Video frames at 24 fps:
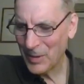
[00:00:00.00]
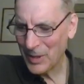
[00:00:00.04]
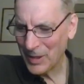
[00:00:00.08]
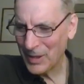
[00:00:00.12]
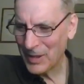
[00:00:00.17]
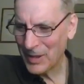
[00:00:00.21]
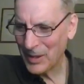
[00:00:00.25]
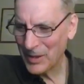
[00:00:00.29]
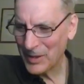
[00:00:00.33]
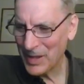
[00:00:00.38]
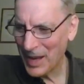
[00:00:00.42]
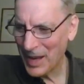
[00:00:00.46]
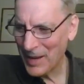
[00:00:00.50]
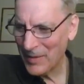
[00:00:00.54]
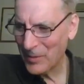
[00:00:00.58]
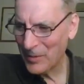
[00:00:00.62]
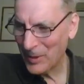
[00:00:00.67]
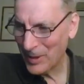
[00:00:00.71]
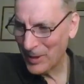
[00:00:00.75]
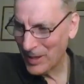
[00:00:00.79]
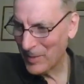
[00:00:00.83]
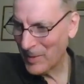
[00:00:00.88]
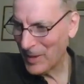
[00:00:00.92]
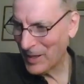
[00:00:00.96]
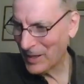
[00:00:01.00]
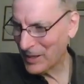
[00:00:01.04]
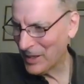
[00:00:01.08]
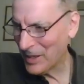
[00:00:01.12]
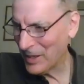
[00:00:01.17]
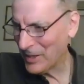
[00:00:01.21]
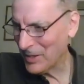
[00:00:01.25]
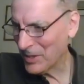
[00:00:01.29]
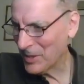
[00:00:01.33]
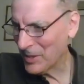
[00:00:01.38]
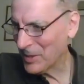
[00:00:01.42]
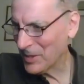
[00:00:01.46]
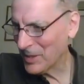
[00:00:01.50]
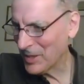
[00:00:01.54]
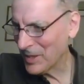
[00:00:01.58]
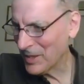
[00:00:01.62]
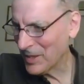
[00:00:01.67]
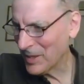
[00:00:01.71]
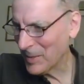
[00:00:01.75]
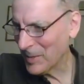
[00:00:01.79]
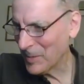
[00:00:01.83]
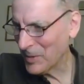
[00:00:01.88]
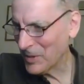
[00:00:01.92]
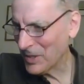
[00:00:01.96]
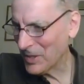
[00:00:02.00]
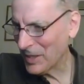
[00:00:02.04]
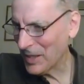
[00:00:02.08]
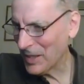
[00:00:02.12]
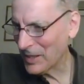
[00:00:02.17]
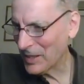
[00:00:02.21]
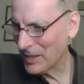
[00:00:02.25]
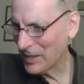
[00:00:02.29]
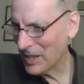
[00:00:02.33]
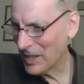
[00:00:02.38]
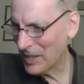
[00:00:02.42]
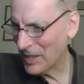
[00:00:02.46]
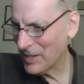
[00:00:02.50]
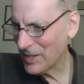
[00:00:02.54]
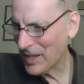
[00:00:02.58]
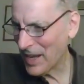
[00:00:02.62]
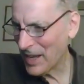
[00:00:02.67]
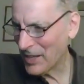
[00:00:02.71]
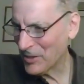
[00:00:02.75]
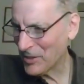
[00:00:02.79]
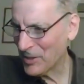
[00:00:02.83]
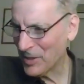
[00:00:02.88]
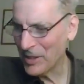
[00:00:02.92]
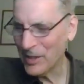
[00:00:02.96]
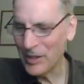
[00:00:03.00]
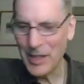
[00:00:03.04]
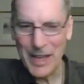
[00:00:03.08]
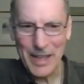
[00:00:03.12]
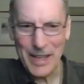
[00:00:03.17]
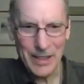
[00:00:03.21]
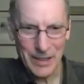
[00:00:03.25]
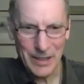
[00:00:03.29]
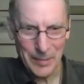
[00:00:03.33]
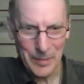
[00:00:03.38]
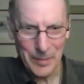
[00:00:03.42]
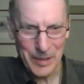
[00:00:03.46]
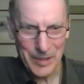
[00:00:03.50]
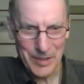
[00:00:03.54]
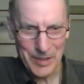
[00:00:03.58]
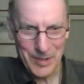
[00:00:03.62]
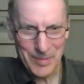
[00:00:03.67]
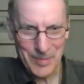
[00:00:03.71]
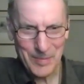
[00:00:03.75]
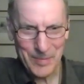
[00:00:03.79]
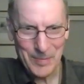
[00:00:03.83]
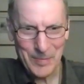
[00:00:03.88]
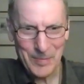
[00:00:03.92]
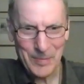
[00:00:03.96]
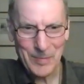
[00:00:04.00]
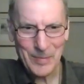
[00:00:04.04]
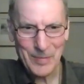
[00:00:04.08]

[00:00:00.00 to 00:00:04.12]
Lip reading: because I've written about kids too, and someone said that kids actually like limits. I